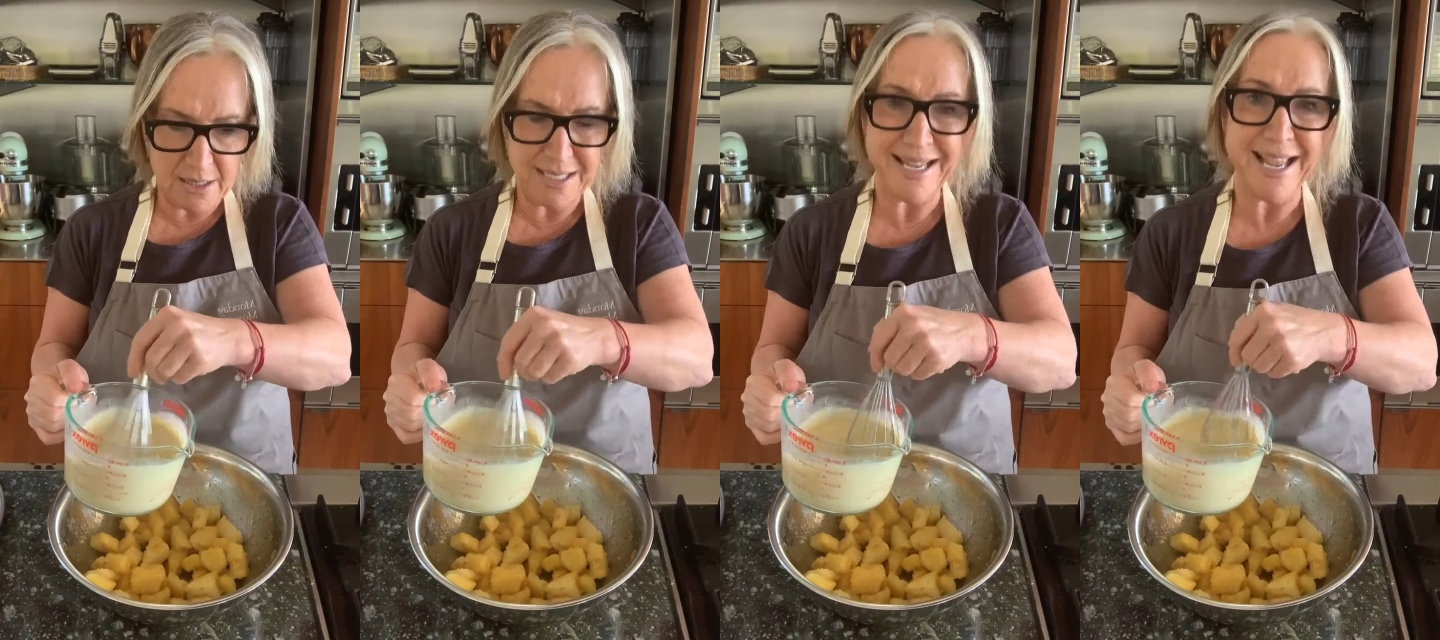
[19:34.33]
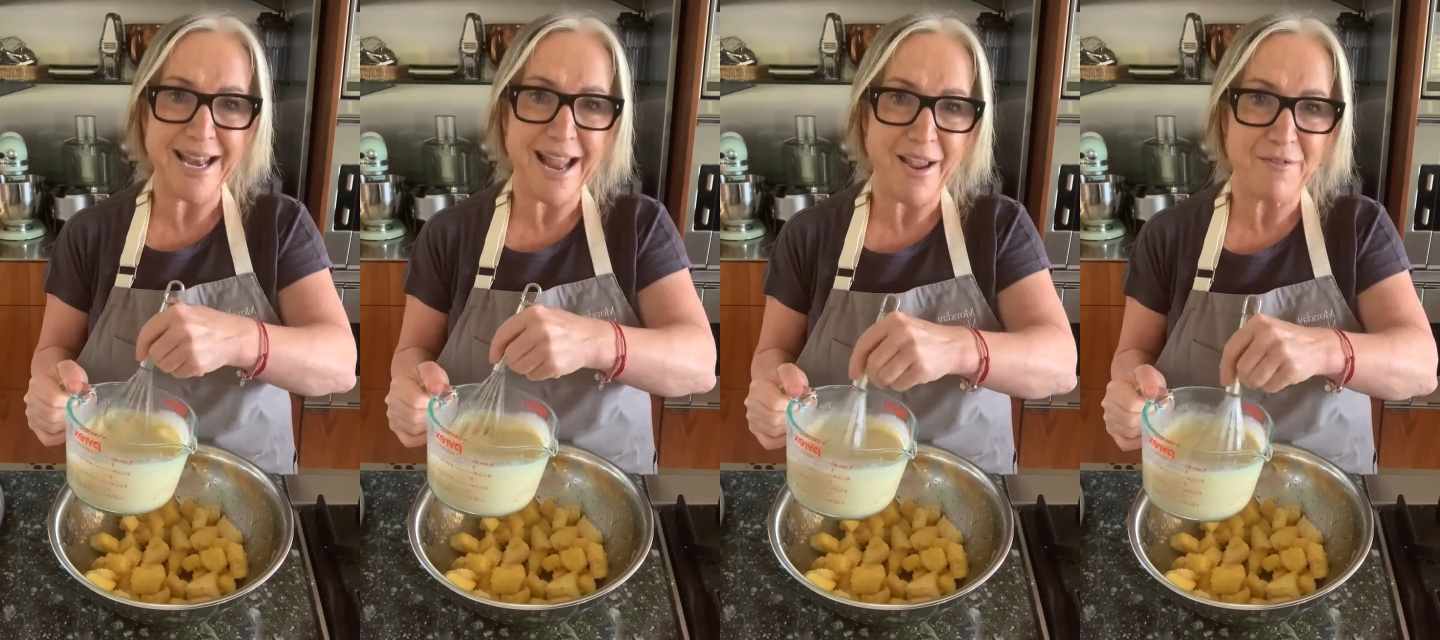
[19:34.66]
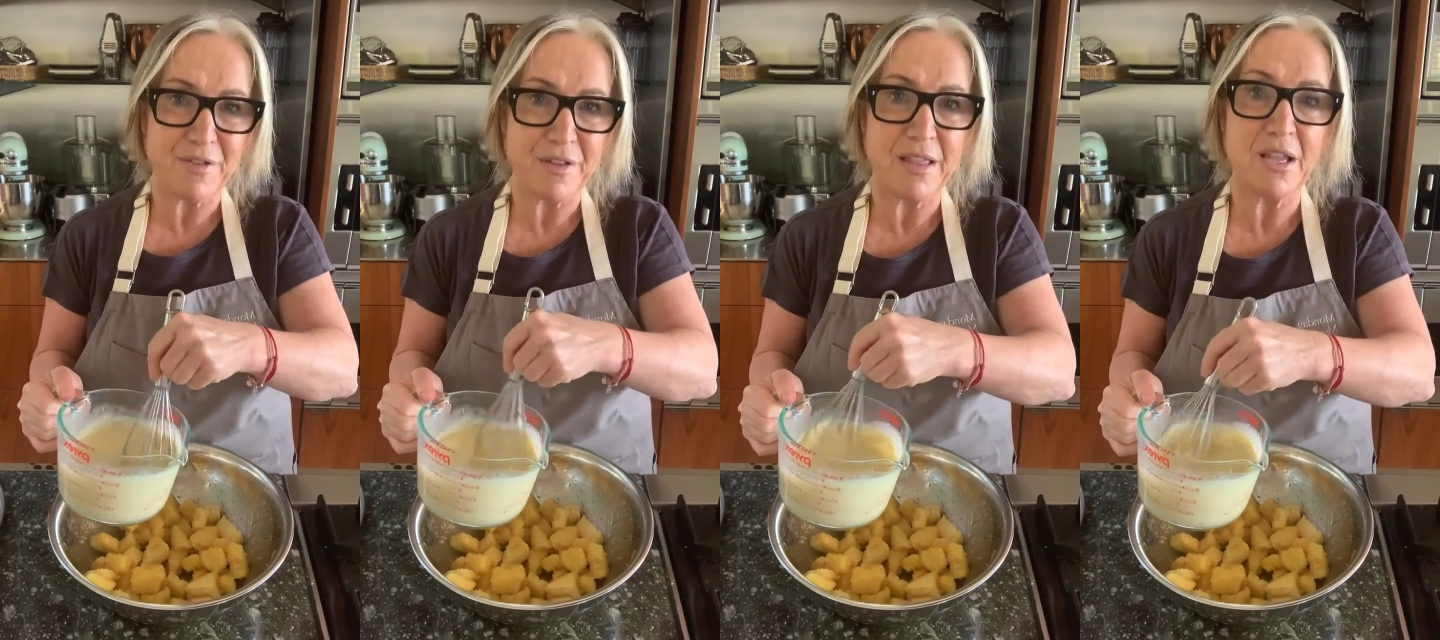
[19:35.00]
to get
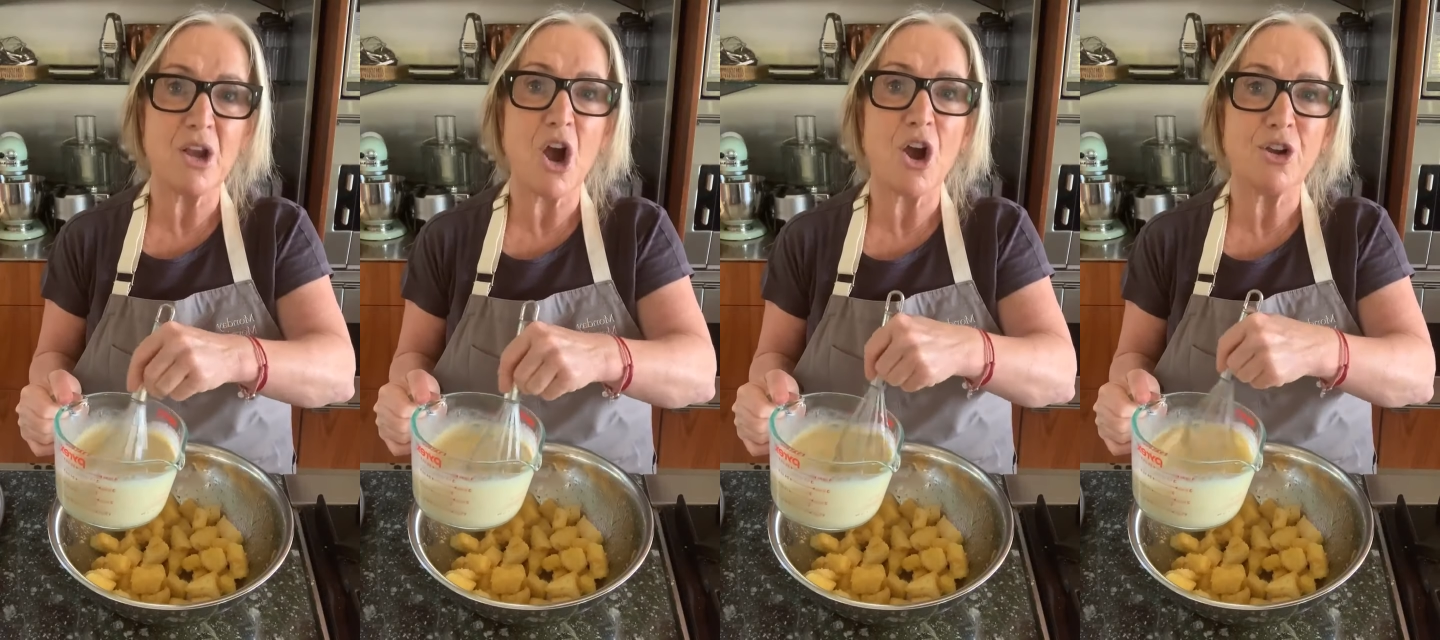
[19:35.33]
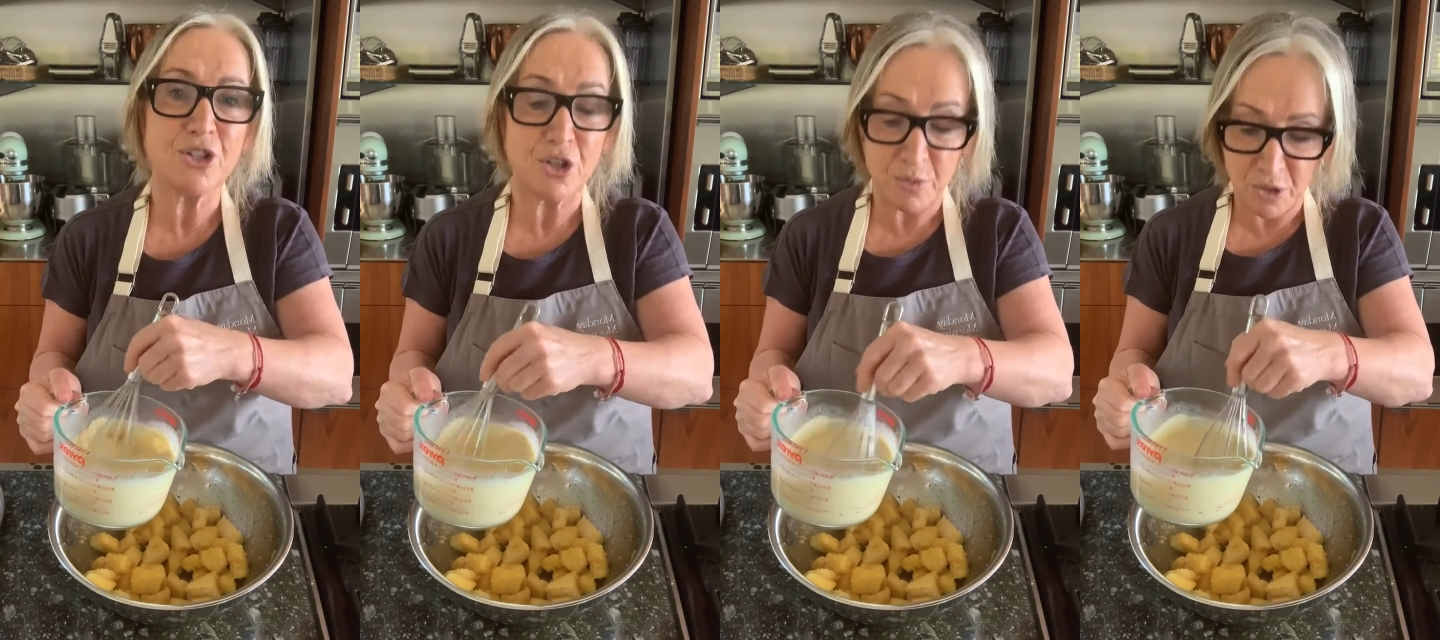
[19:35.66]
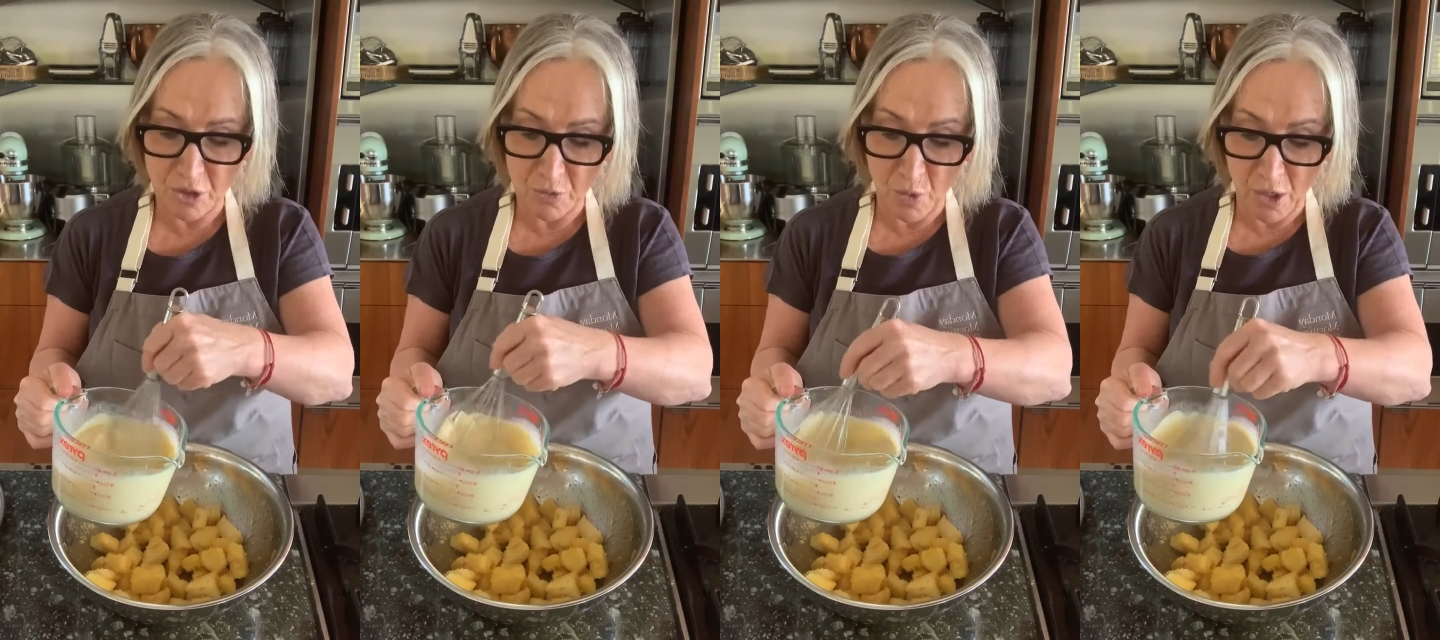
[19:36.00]
everything coated,
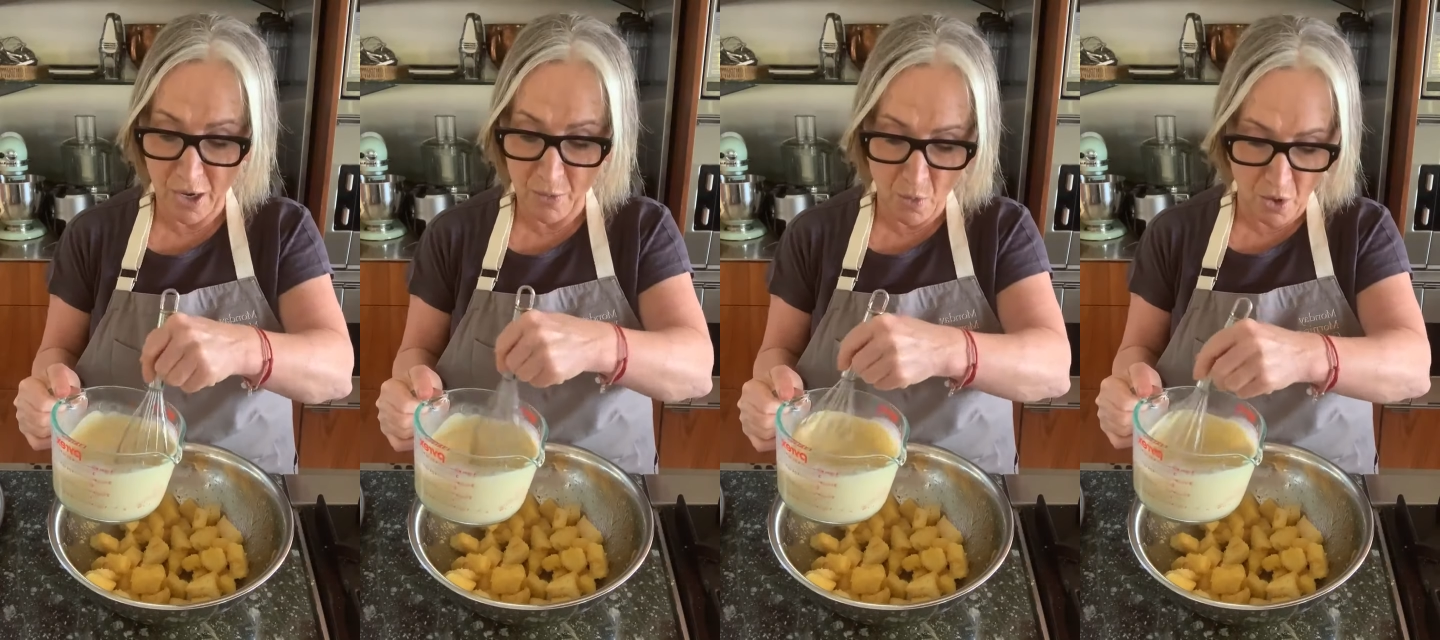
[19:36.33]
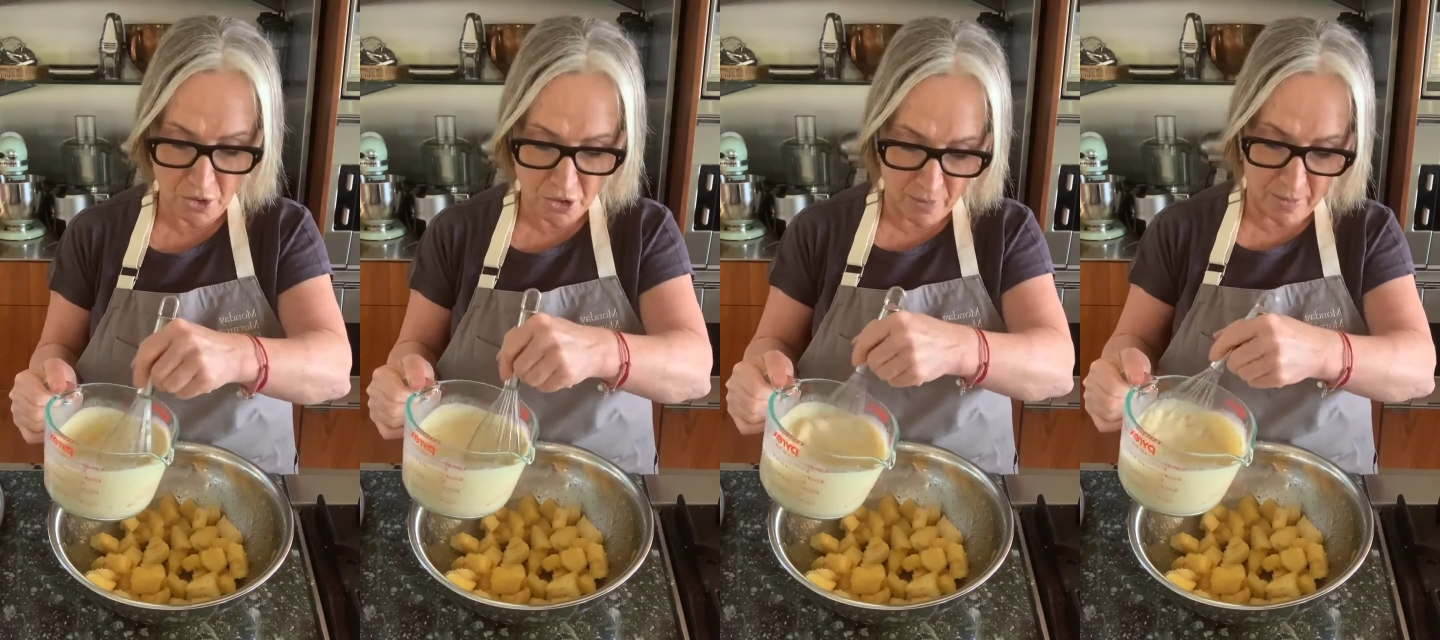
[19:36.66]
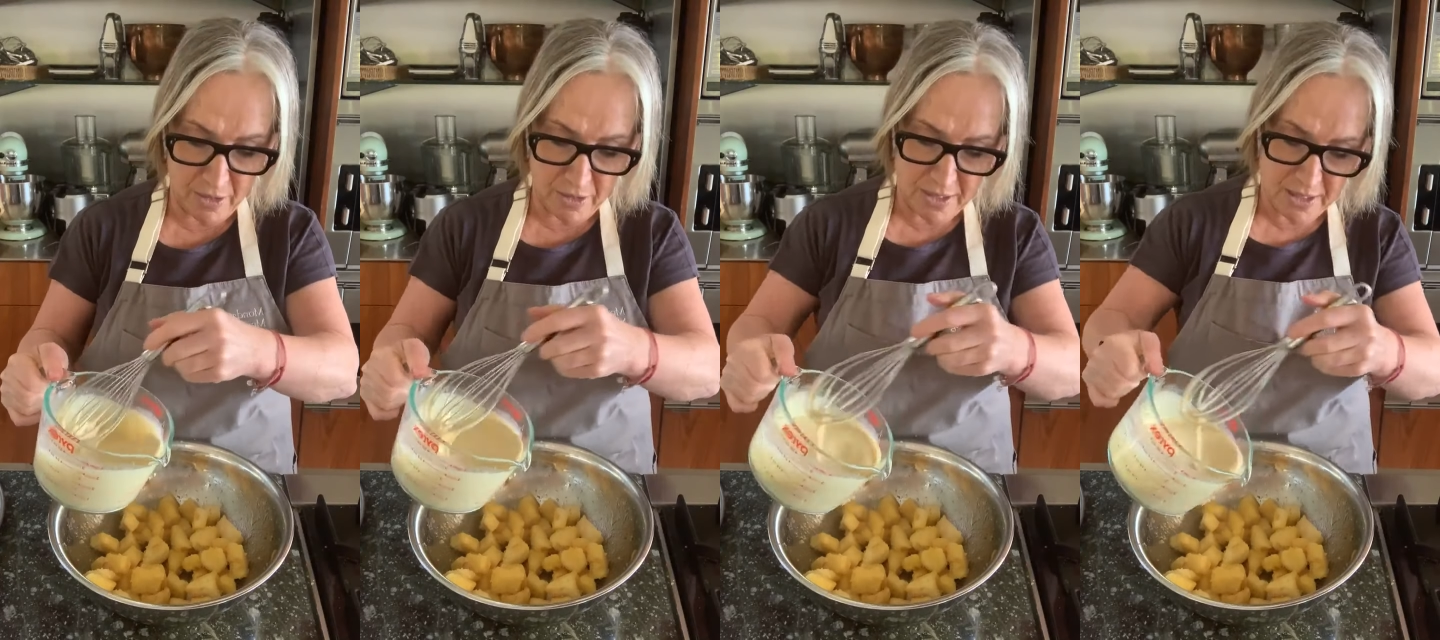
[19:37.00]
which is what I want. So
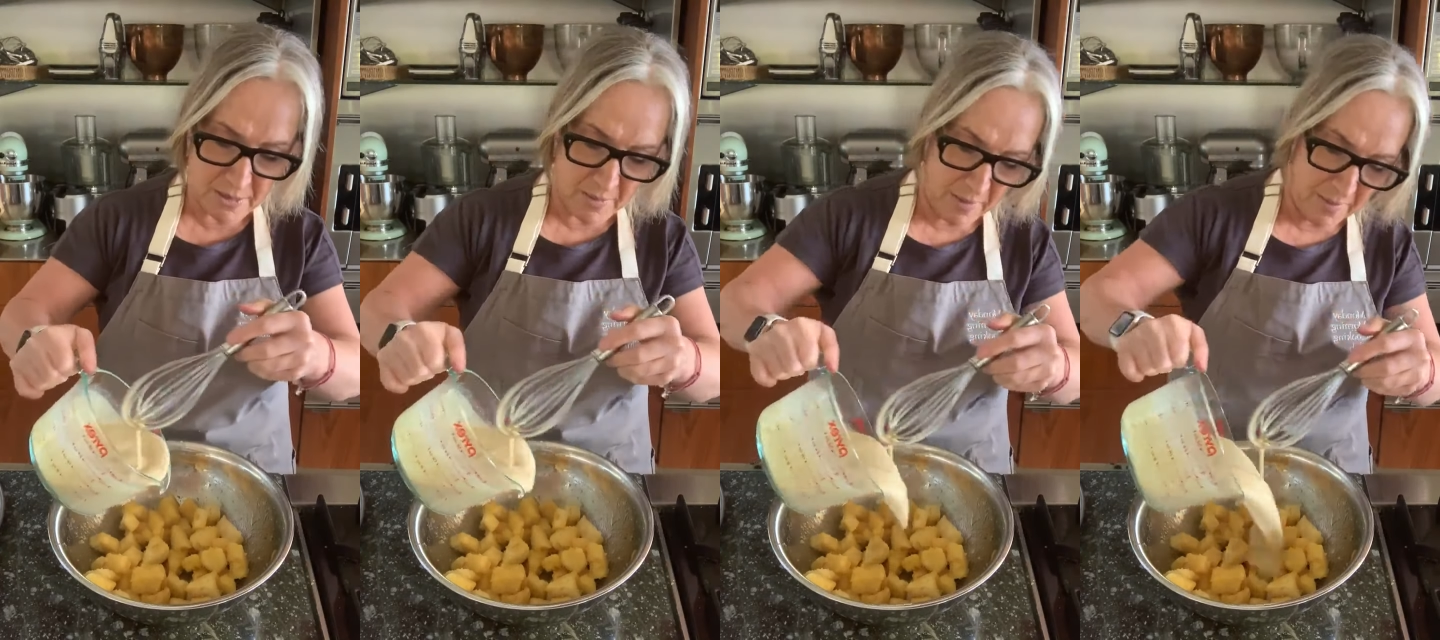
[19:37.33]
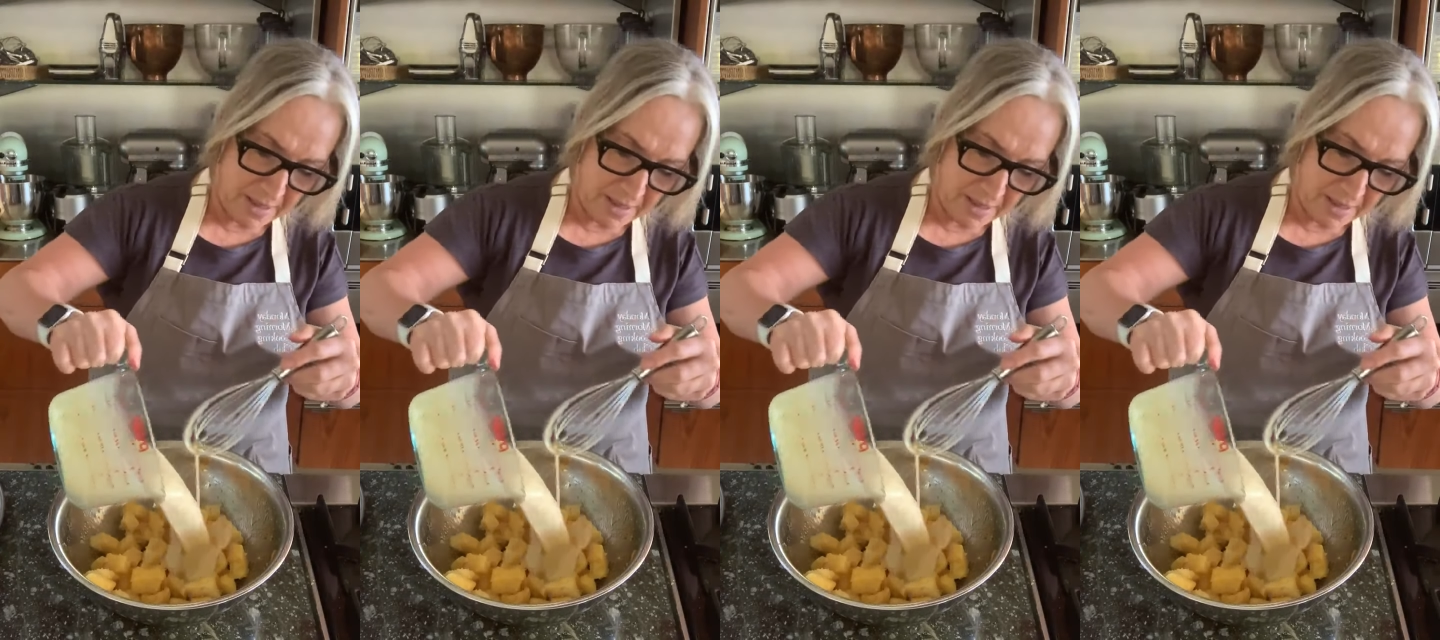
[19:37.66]
this is my